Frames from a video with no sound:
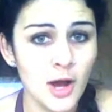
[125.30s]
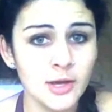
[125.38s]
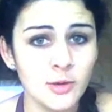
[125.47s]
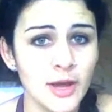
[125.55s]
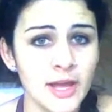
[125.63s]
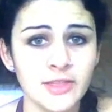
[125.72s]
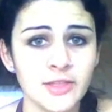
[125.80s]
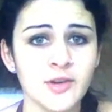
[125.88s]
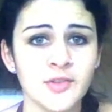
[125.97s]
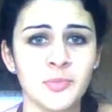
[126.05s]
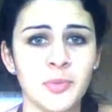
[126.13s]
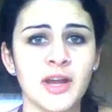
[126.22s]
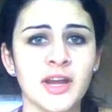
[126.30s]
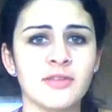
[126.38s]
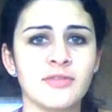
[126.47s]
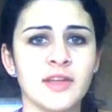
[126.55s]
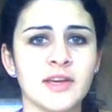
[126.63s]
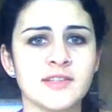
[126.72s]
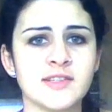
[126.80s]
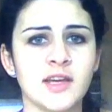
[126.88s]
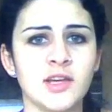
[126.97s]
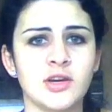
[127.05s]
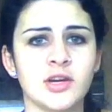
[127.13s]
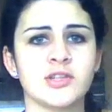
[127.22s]
while you wait, there's plenty of things
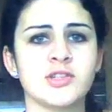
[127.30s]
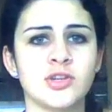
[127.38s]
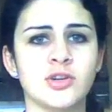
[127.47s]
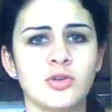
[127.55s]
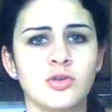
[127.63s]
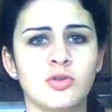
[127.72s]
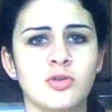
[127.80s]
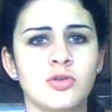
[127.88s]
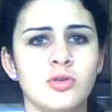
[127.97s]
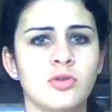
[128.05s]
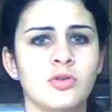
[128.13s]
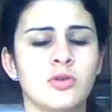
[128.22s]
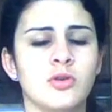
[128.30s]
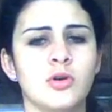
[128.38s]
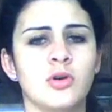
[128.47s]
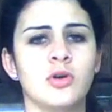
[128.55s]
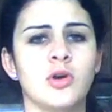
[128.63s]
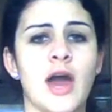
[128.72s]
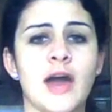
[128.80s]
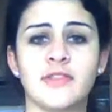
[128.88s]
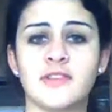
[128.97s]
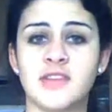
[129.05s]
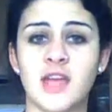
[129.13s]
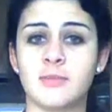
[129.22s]
that you can do
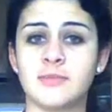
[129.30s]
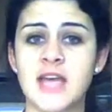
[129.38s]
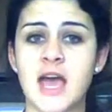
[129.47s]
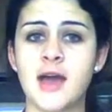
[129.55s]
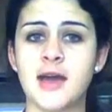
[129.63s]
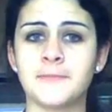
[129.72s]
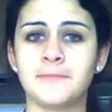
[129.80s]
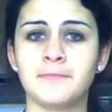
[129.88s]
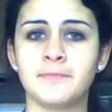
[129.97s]
at the same time.